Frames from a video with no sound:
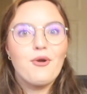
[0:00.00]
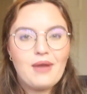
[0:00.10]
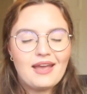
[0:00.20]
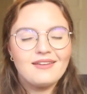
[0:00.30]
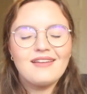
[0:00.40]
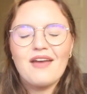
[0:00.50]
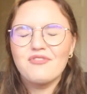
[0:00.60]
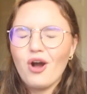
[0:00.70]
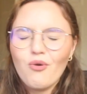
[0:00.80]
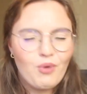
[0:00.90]
Okay,
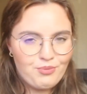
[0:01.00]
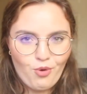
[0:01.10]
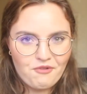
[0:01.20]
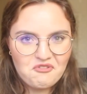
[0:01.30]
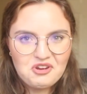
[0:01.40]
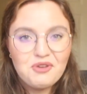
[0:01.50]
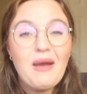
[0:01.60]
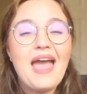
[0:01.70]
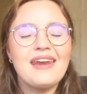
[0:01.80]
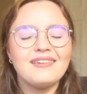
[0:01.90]
I've got one more for you
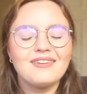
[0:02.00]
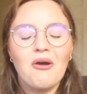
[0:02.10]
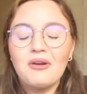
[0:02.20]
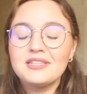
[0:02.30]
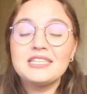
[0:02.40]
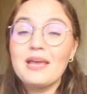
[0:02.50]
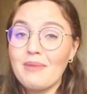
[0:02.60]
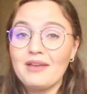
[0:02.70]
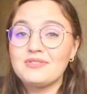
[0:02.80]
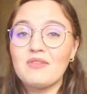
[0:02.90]
and honestly I
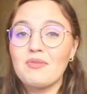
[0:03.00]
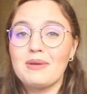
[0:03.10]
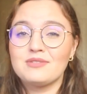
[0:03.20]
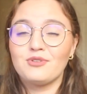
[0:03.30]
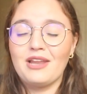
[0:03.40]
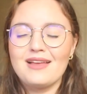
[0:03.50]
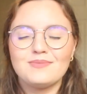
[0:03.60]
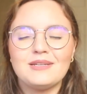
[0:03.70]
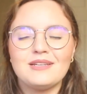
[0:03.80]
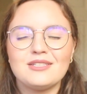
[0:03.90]
may have saved the best for last